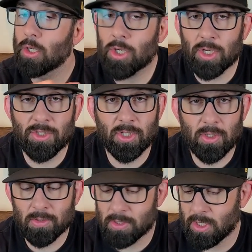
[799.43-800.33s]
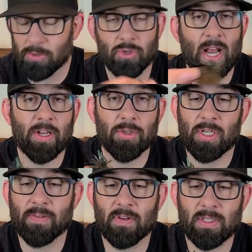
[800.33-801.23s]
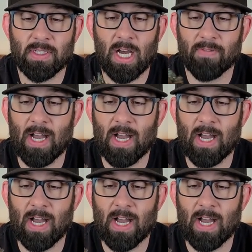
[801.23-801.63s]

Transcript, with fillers: Good dudes, you know, trying to do different stuff.